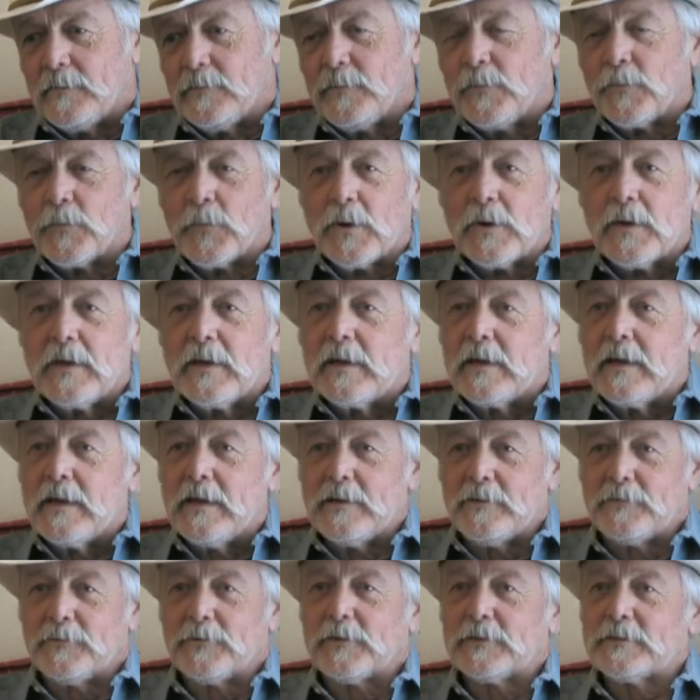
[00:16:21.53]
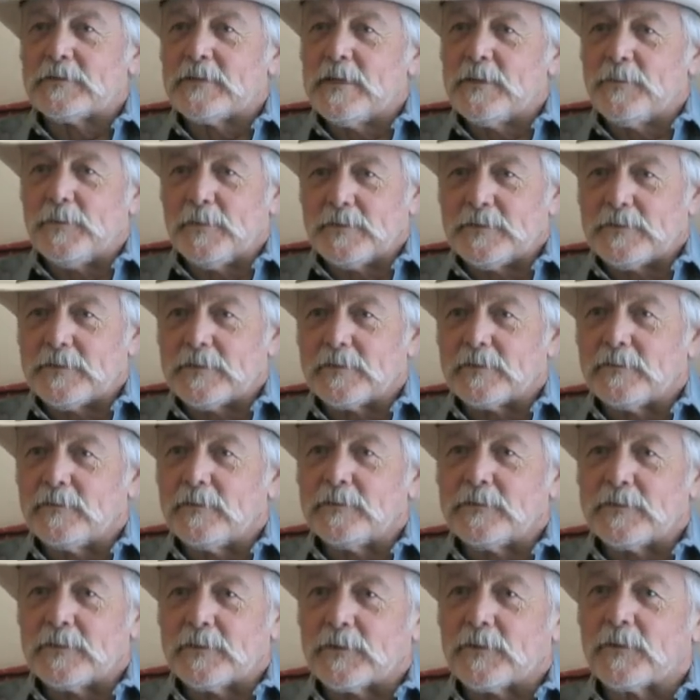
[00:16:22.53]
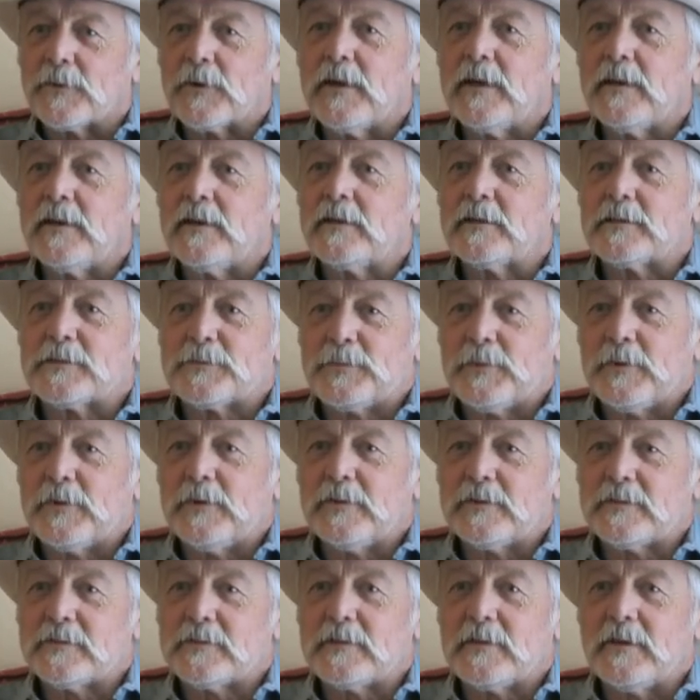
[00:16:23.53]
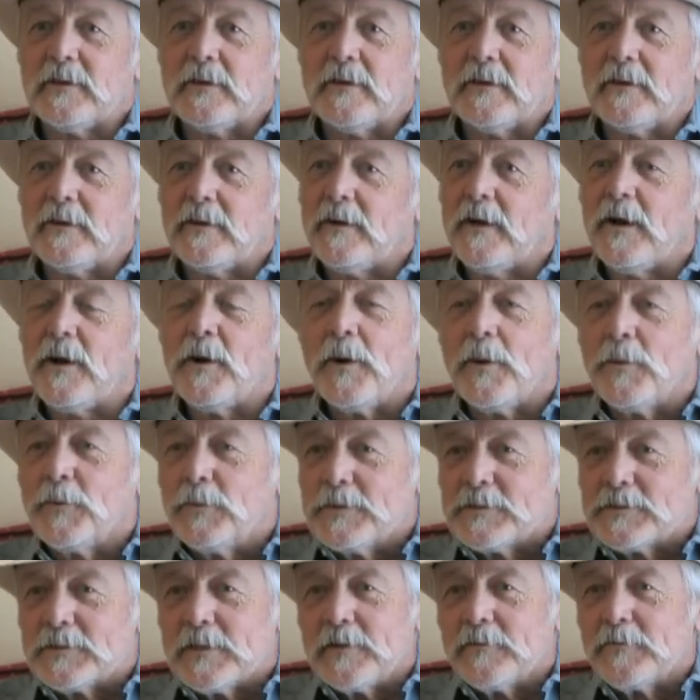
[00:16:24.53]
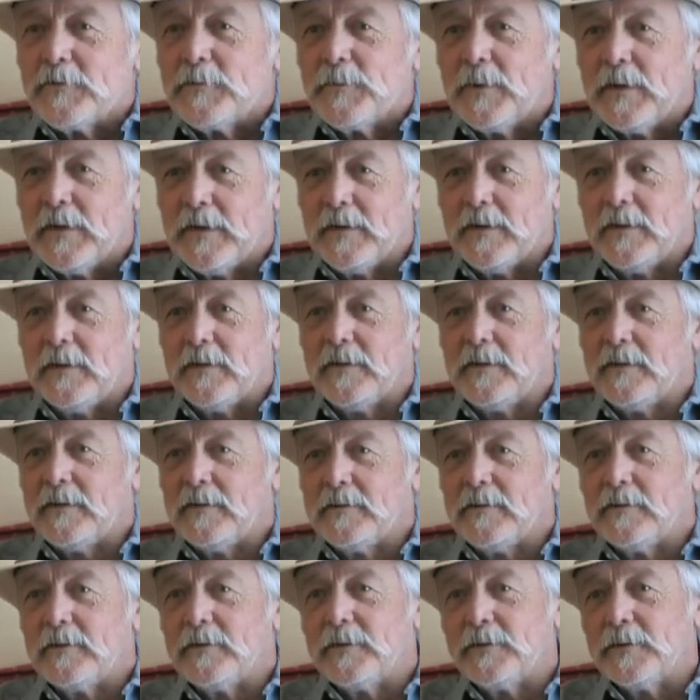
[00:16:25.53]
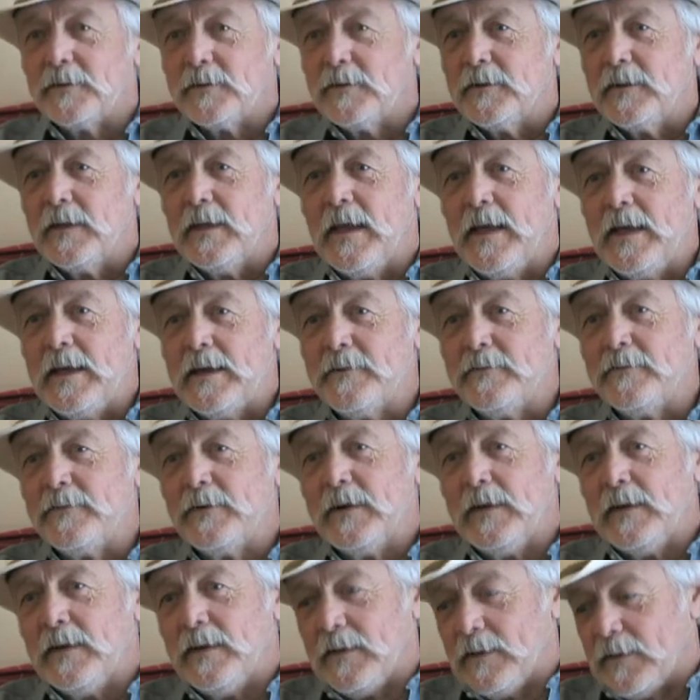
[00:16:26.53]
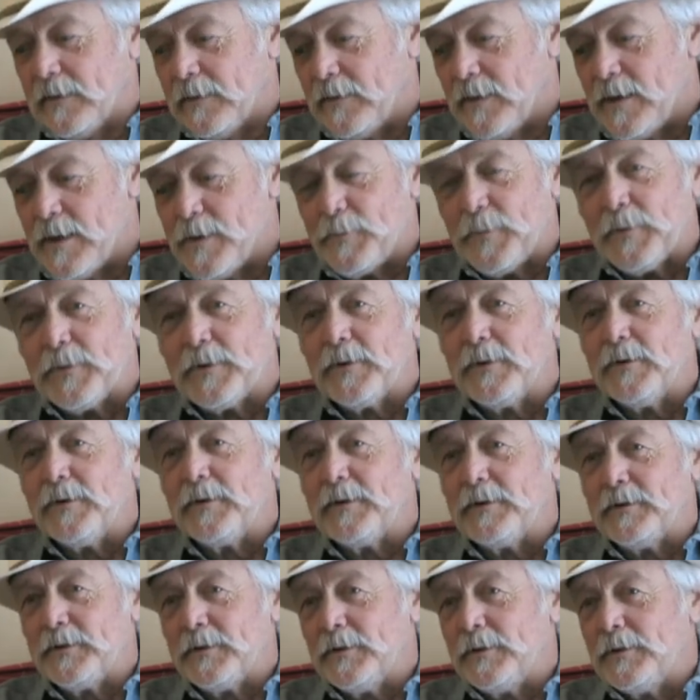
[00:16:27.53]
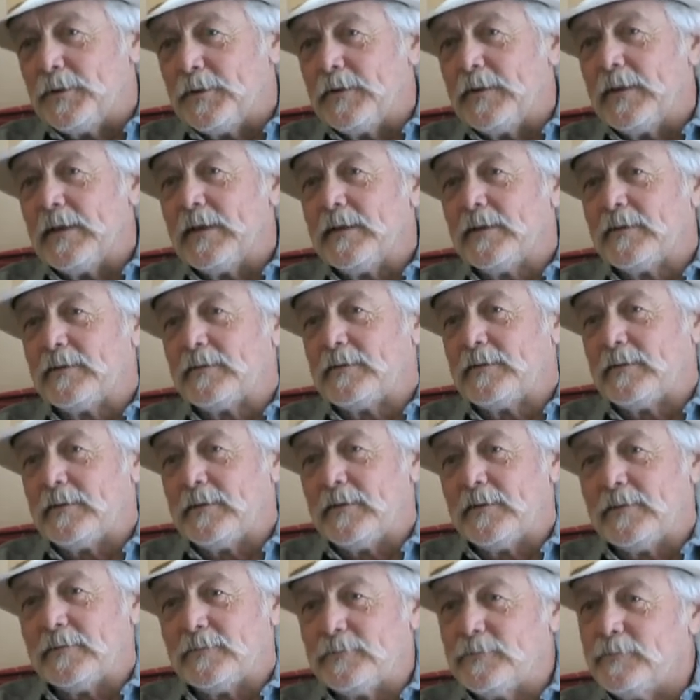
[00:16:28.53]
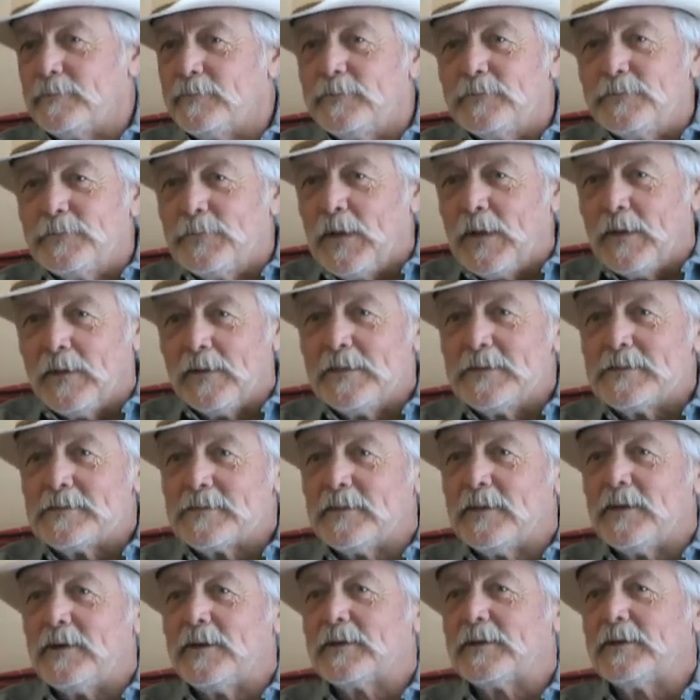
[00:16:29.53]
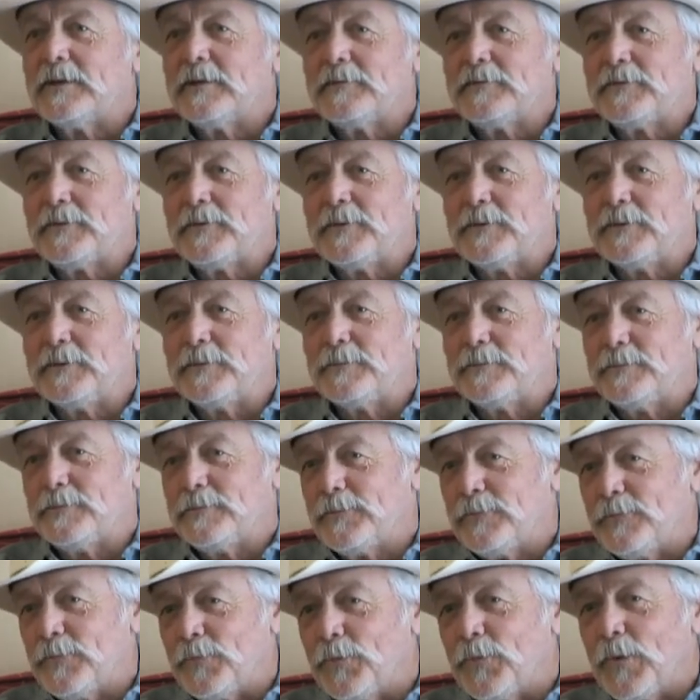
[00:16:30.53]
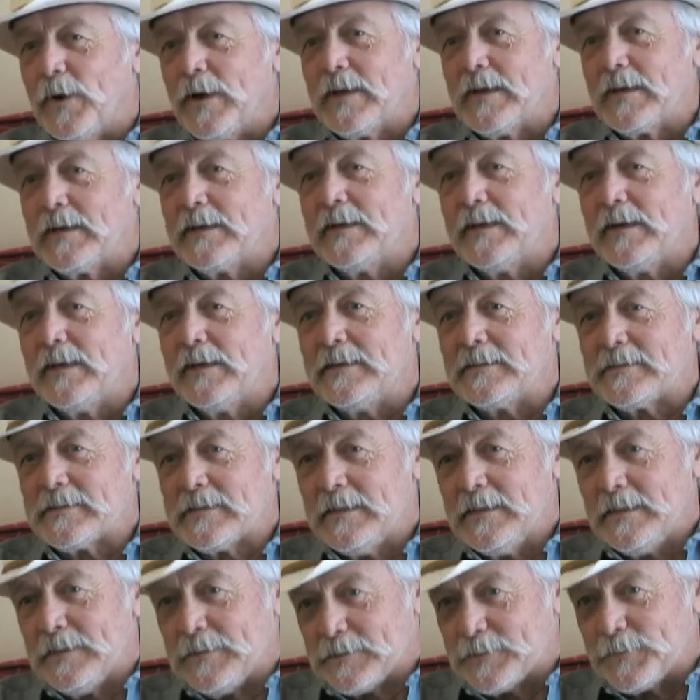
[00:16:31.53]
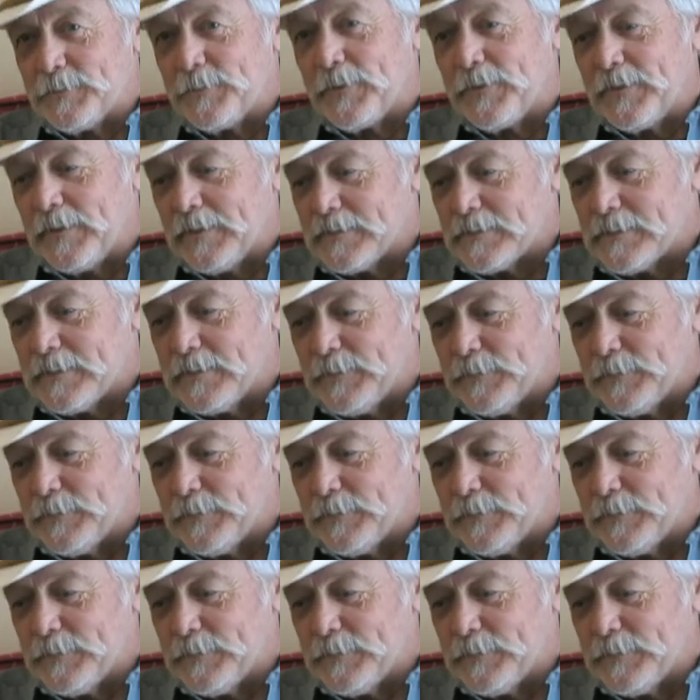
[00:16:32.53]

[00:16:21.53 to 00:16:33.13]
working cattle, for example, is a great experience. I wish everybody could have an opportunity to do that at least long enough to recognize some things in